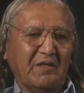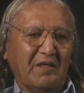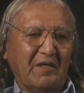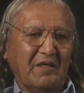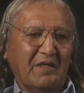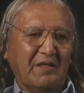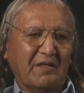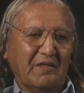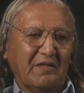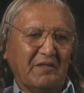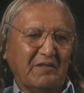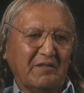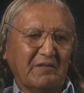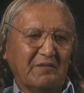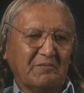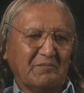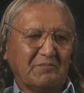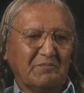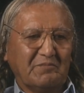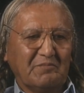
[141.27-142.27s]
And
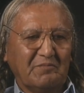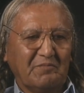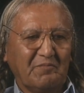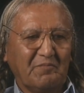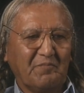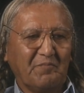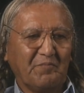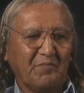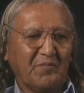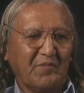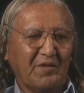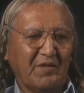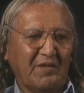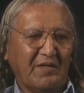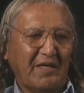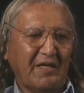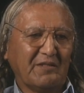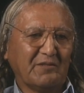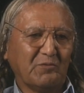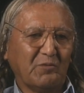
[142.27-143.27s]
um,
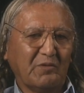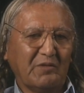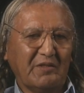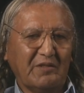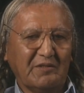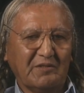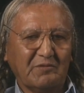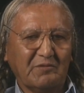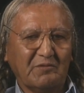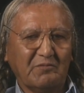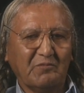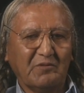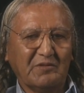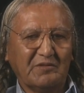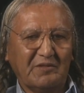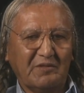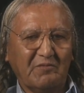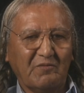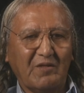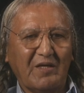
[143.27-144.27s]
that's what is
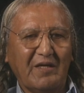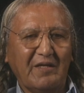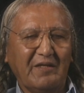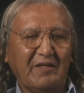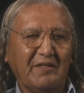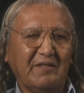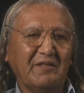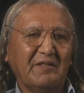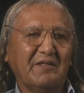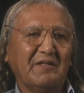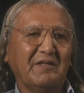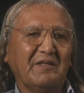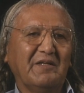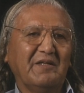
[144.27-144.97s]
was in writing